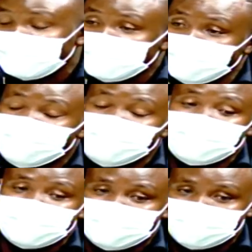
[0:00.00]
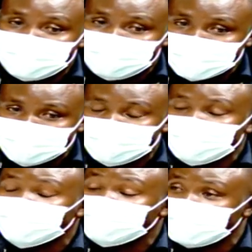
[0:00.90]
If we have a
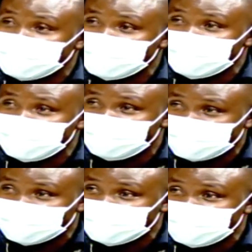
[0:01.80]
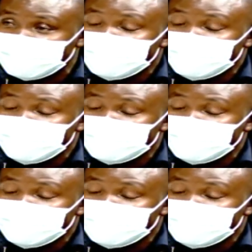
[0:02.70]
majority of the Kenyan infected,